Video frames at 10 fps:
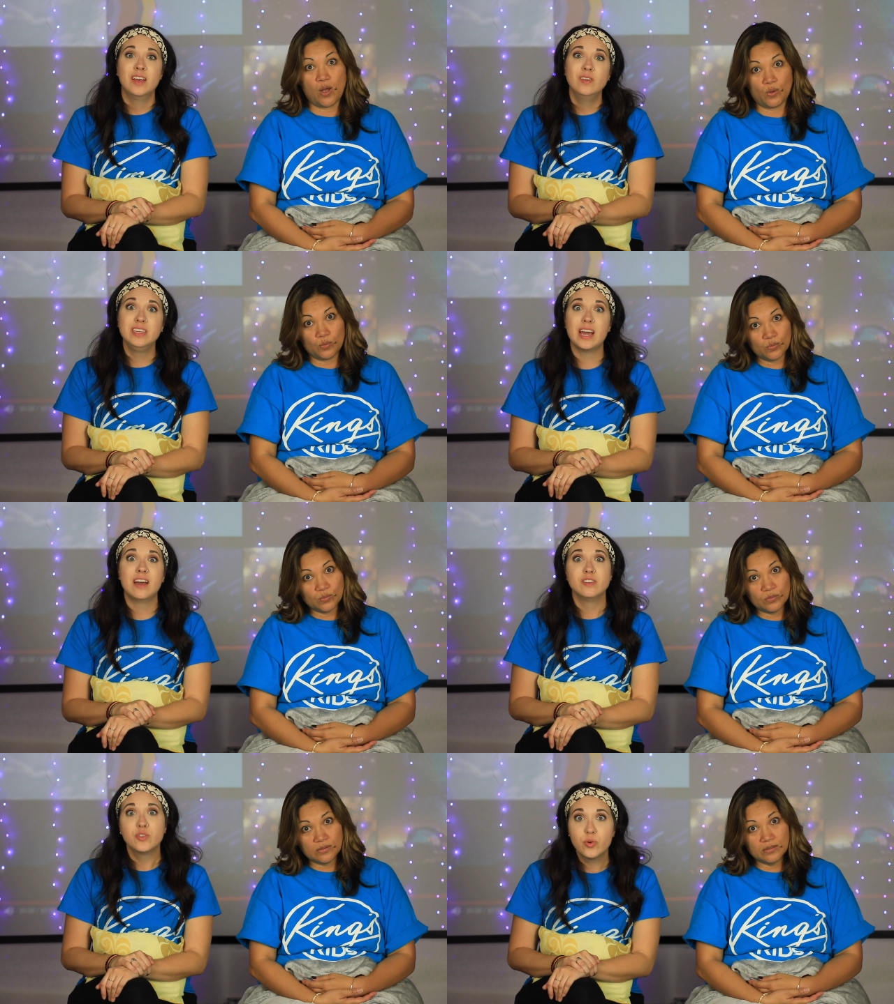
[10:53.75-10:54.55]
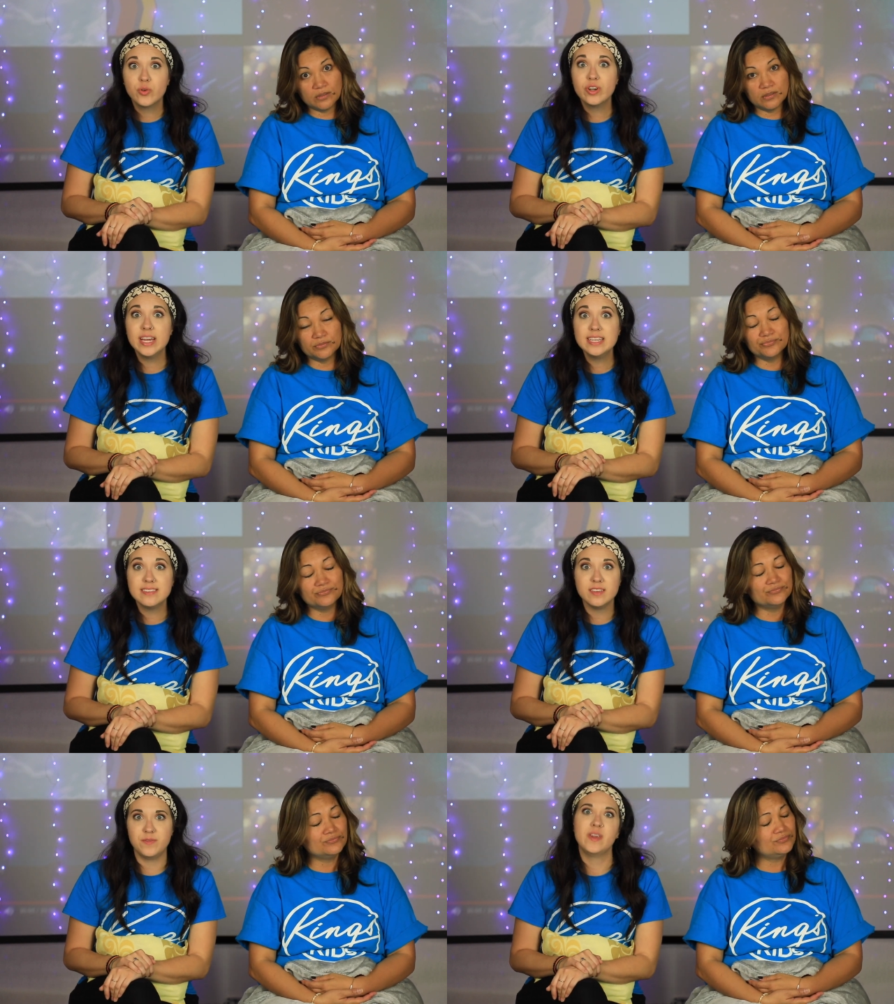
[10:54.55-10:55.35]
Speaker 1: Yeah,
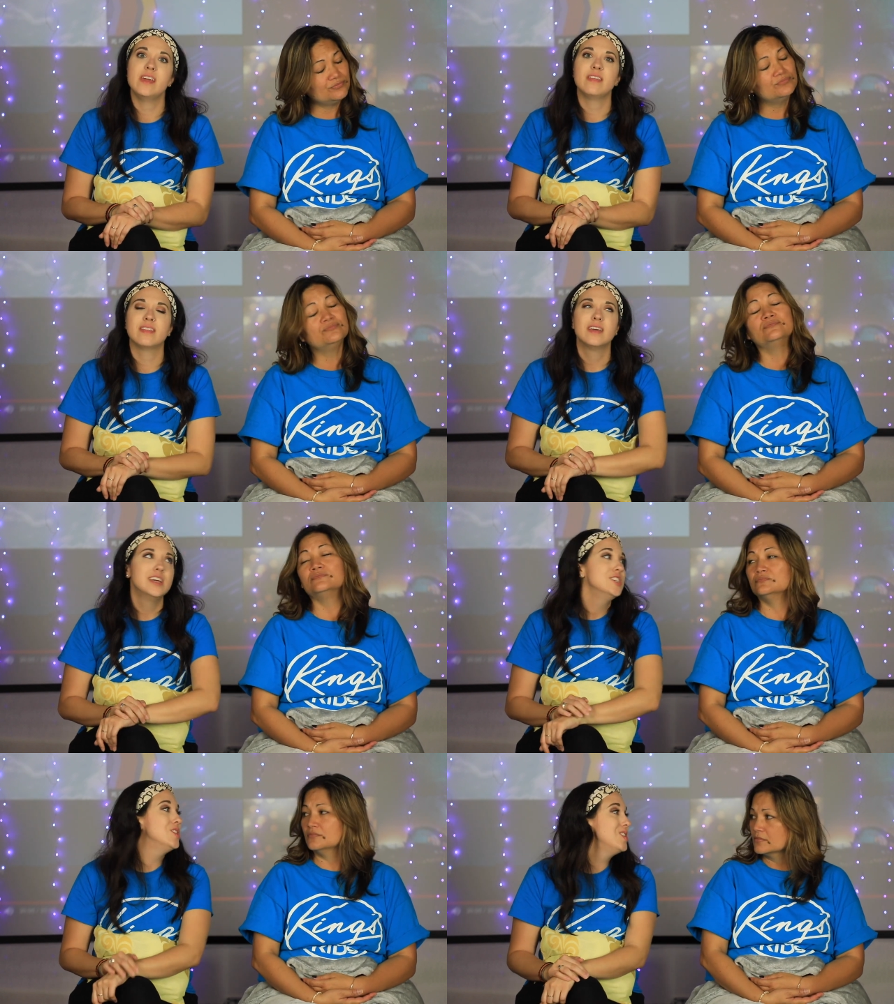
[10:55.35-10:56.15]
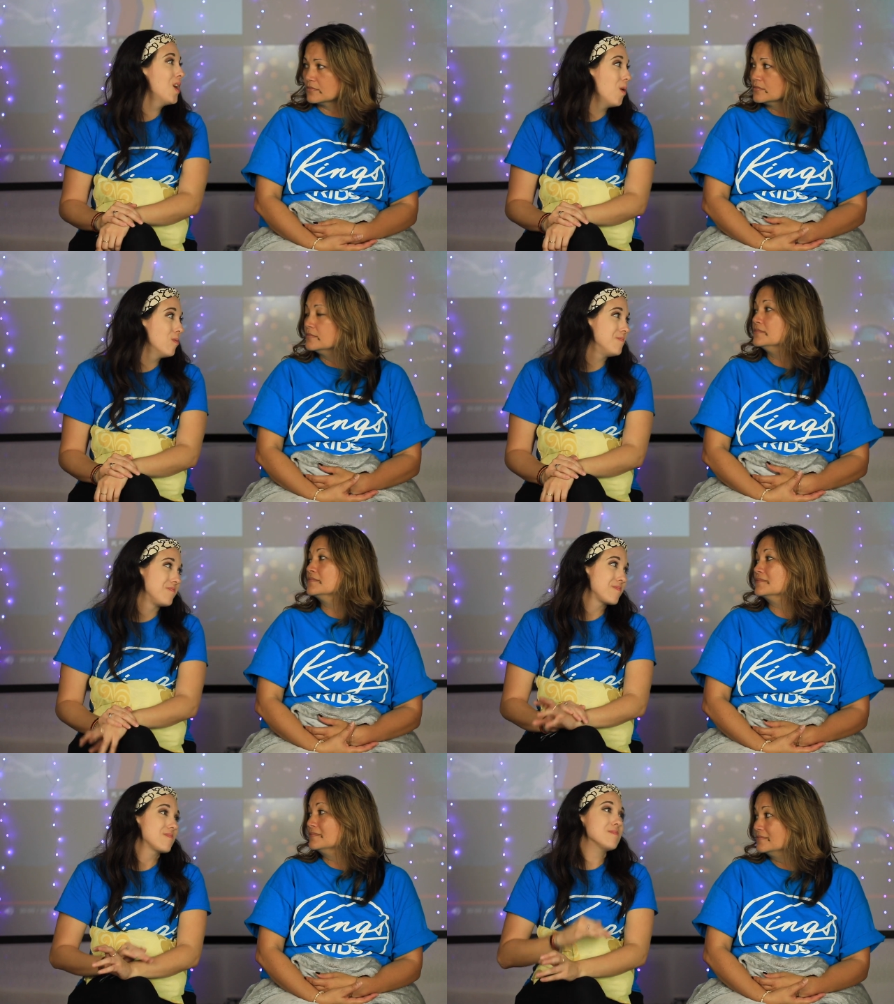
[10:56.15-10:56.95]
crazy faith. So,
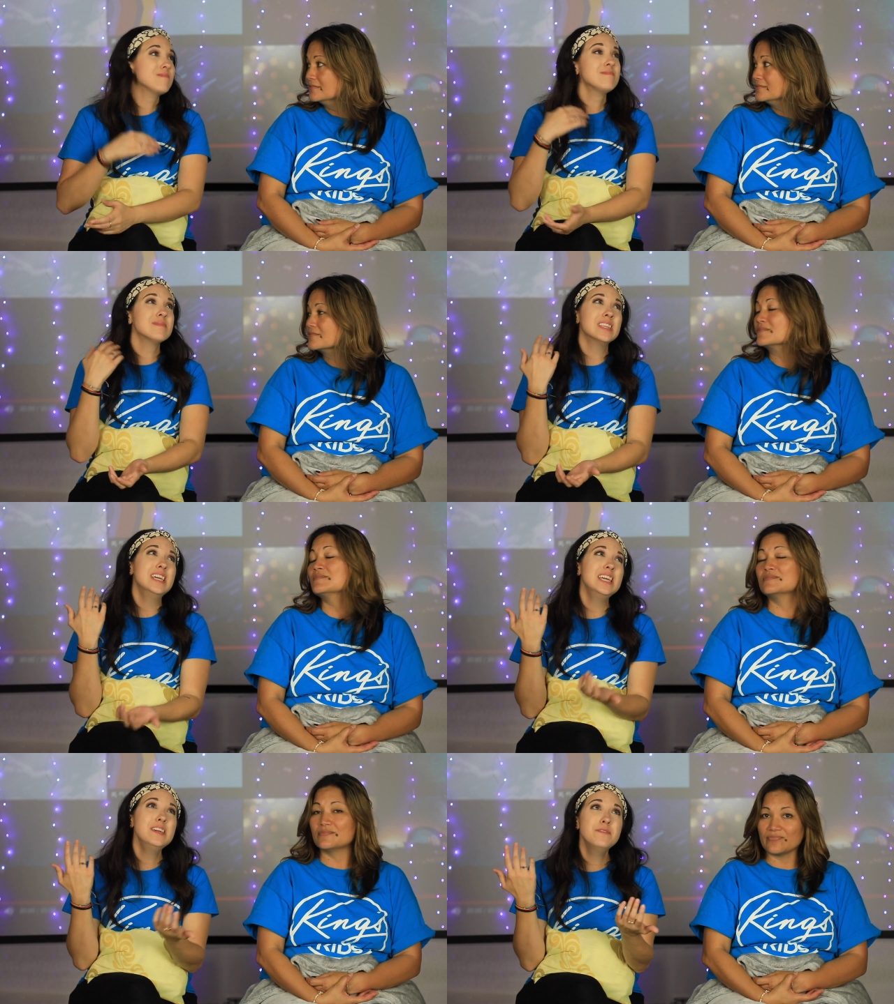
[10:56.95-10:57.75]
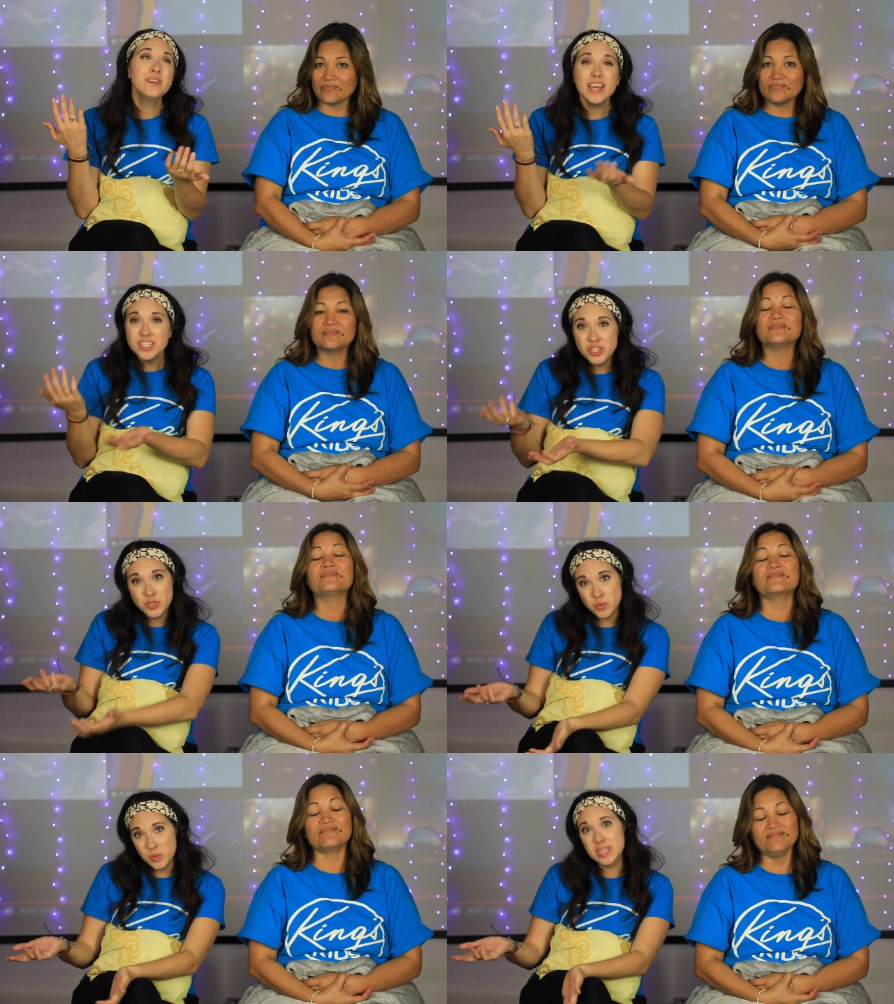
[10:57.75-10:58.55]

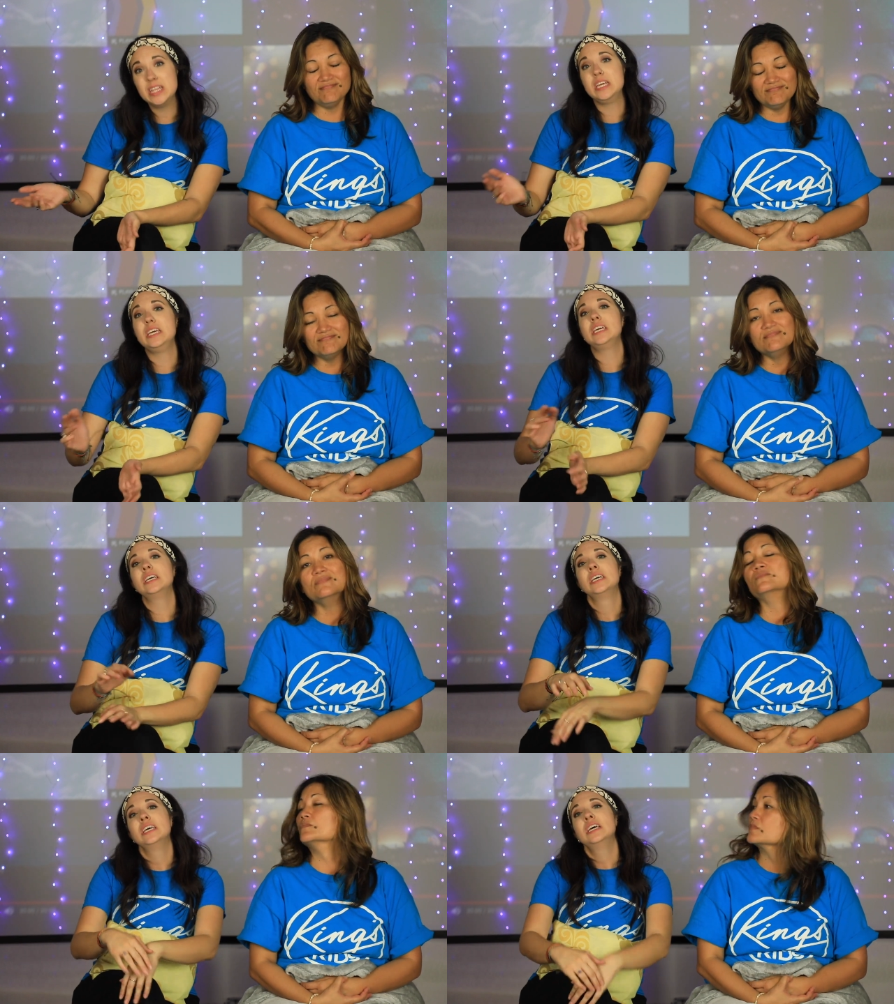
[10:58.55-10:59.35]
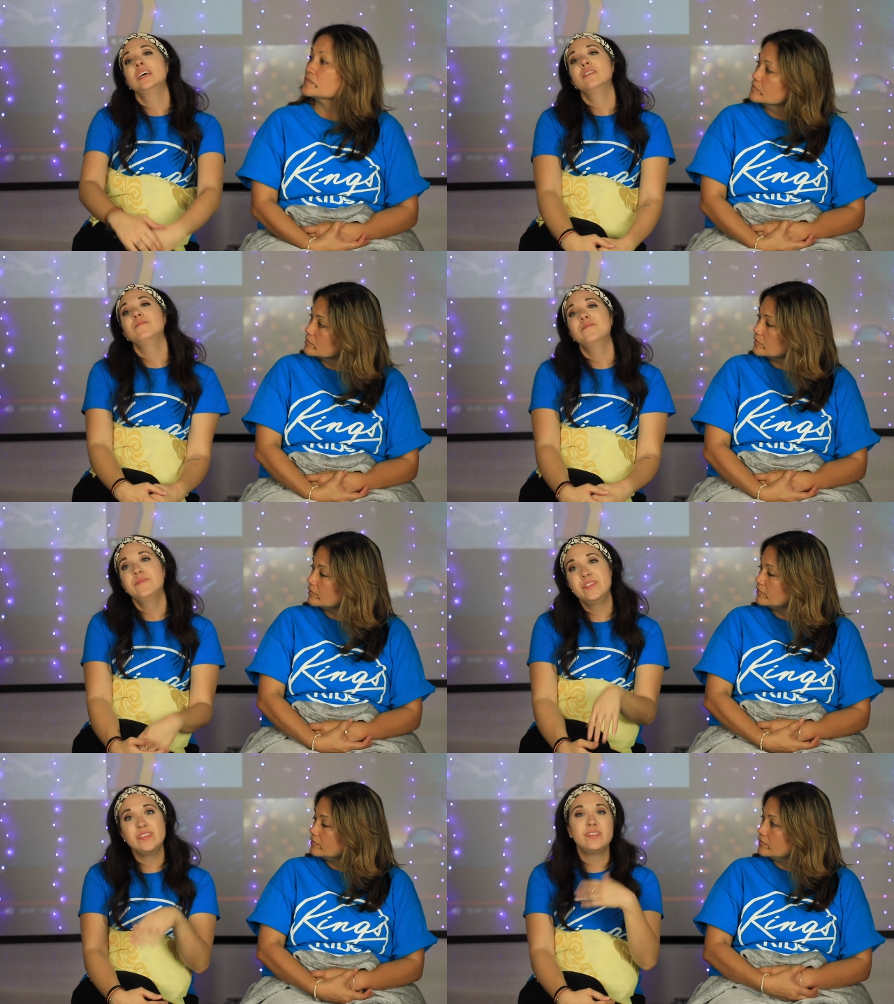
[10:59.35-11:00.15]
eventually
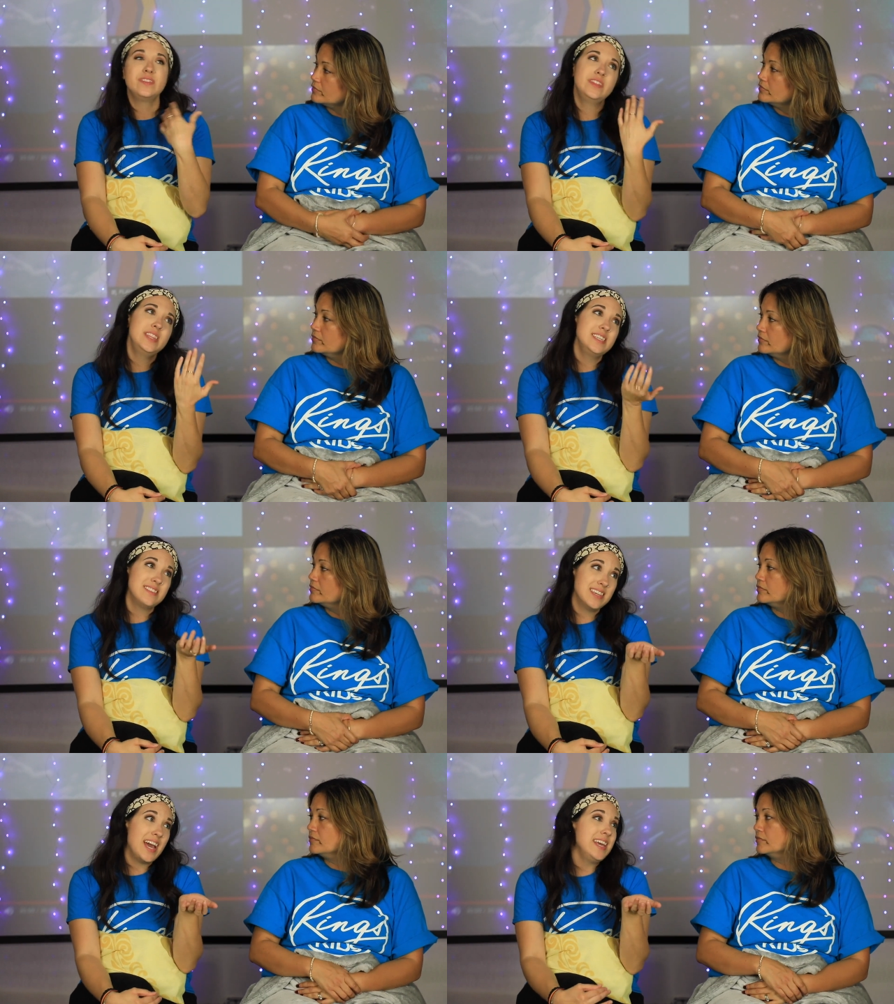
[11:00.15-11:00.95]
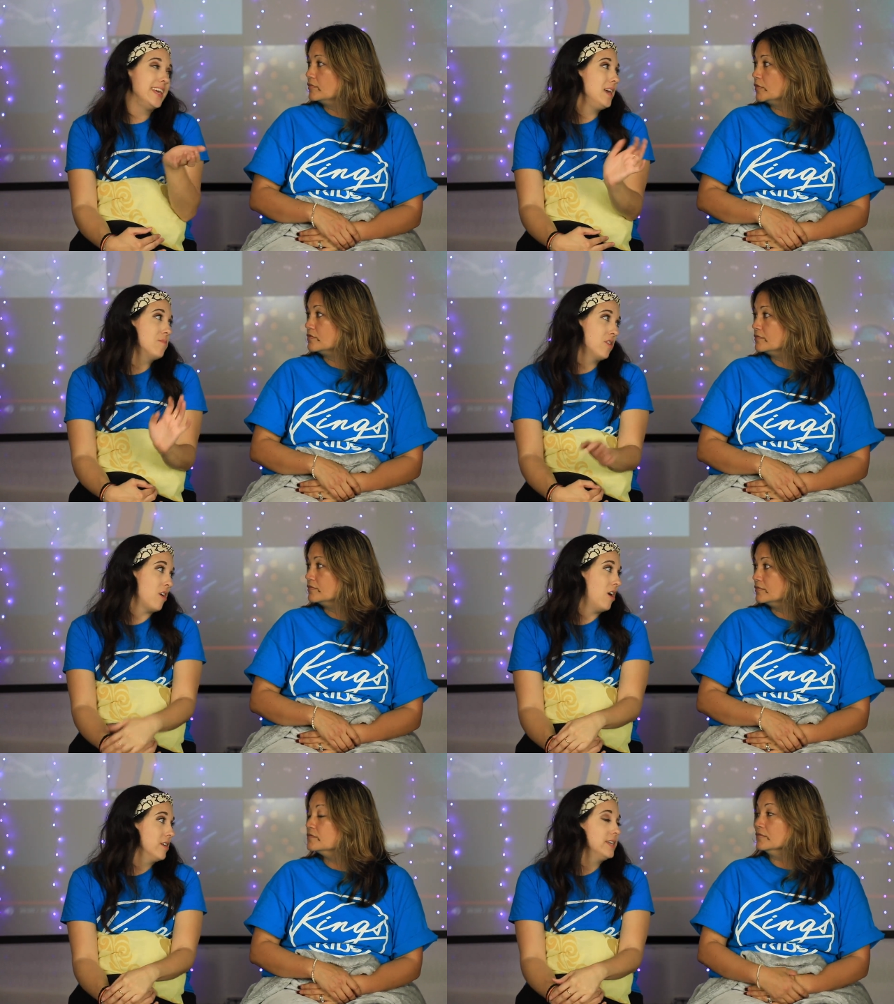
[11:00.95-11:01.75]
this guy came
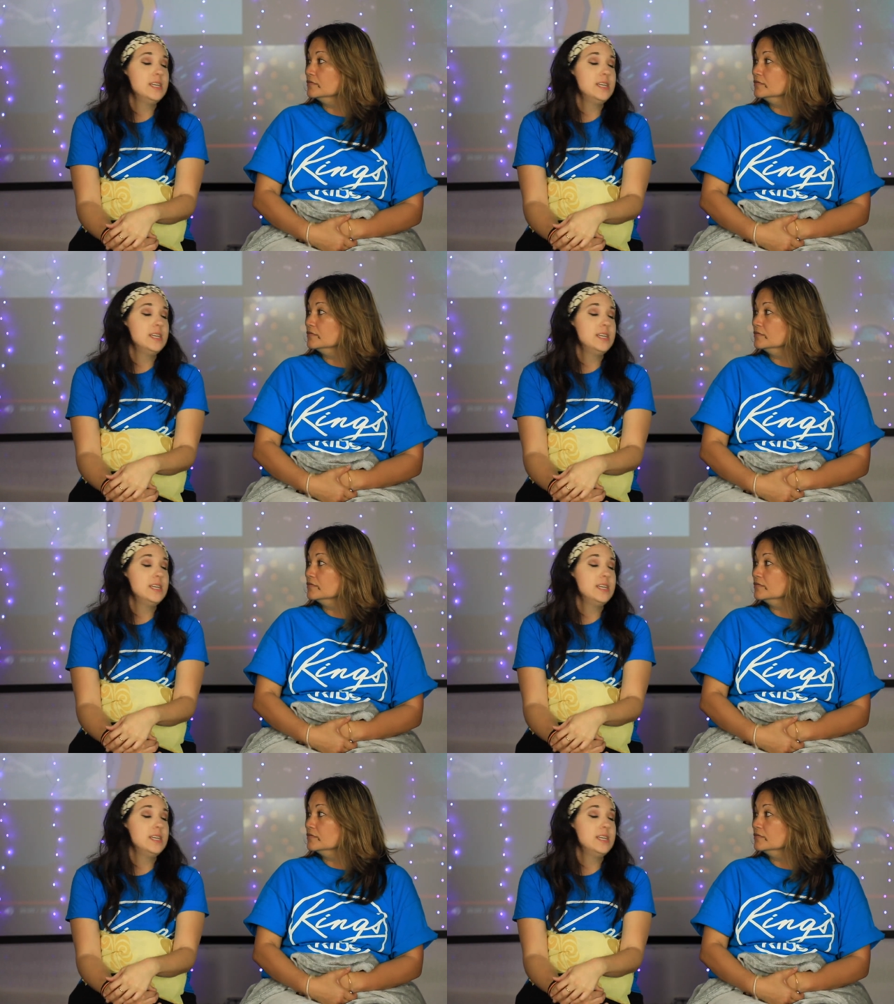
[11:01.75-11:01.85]
along.